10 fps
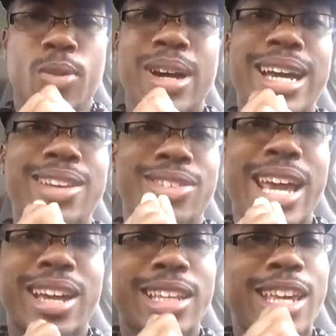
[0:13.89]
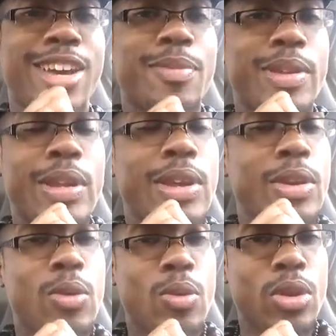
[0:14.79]
why exactly I've been
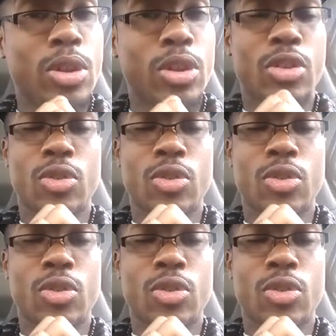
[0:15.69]
really